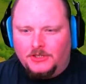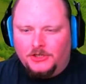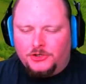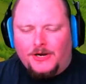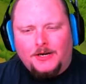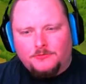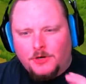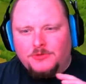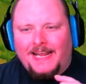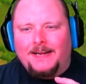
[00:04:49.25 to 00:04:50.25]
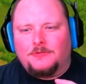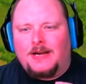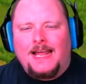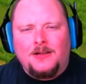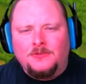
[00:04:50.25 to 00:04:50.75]
try to rotate
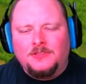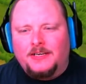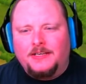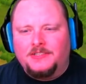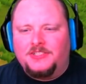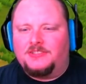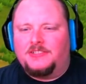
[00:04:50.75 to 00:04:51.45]
around, and it's